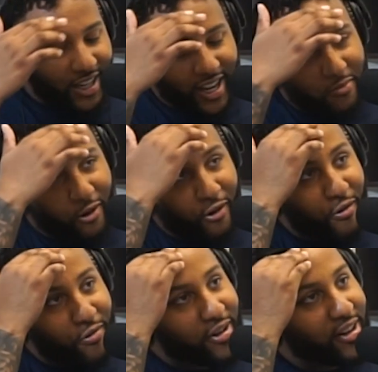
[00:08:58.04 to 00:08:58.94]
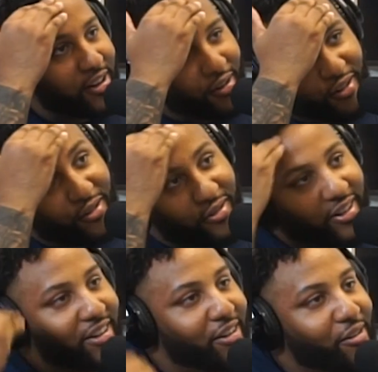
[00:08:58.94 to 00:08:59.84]
name over and over
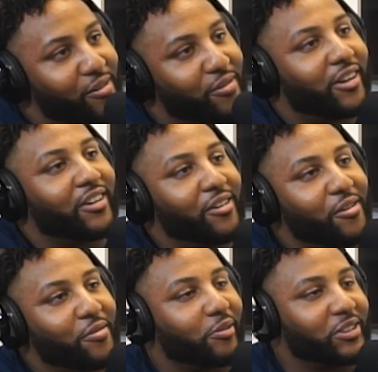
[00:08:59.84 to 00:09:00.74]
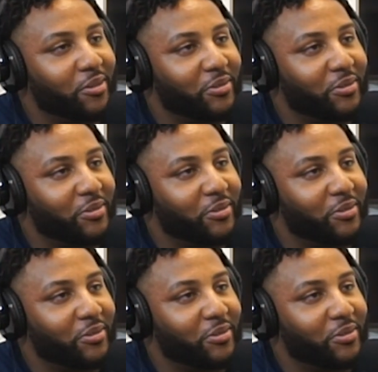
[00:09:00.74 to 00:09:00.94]
and over and over.